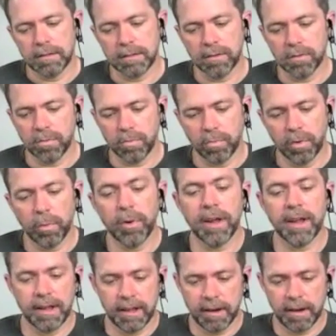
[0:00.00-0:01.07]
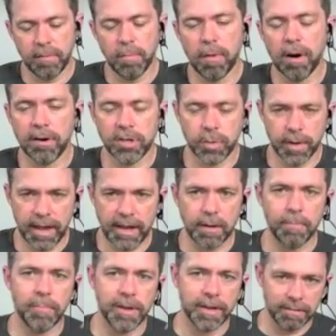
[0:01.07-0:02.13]
so in March we
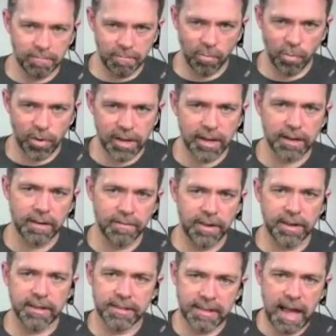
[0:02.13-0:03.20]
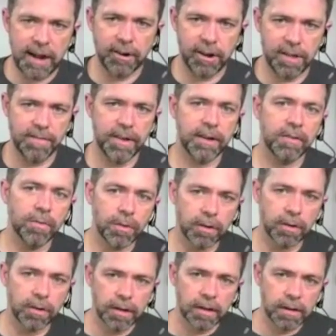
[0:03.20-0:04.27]
had a big weekend event, a Saturday event,
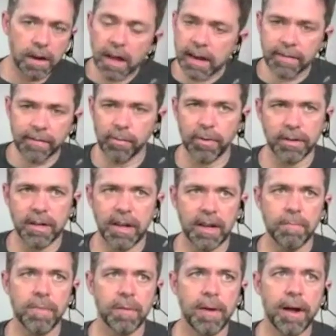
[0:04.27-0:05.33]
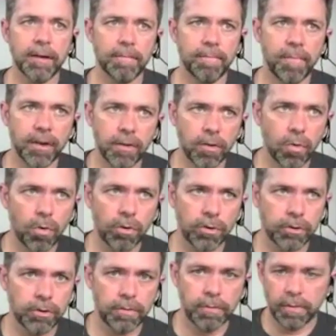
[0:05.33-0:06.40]
where not everyone came, but about a
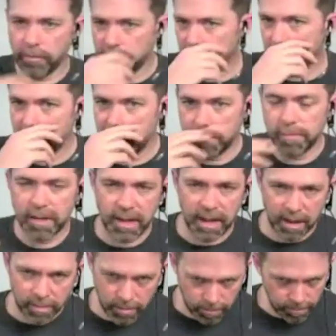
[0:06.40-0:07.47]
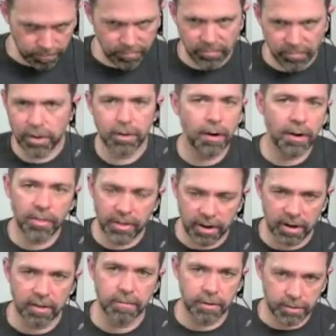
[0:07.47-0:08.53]
quarter of the gym came, and we were all
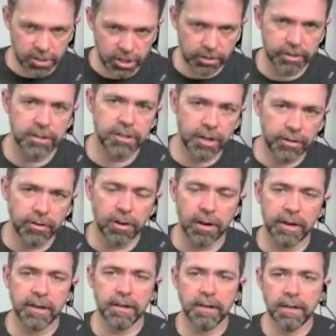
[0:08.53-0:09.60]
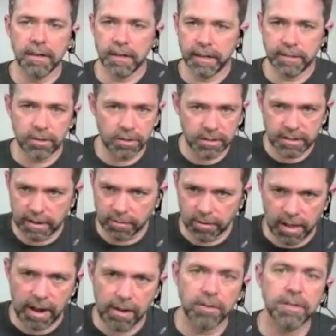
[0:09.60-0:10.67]
there and we were cheering each other on, and it took
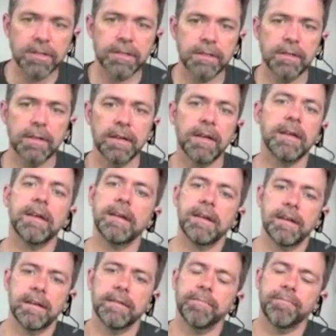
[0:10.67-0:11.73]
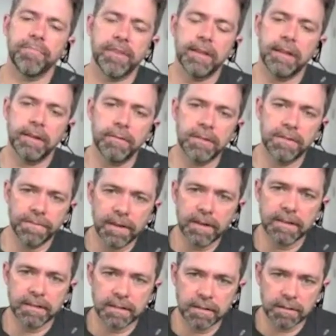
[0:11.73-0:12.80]
several hours, and it was
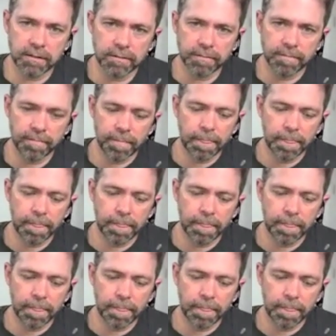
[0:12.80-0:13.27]
fun. So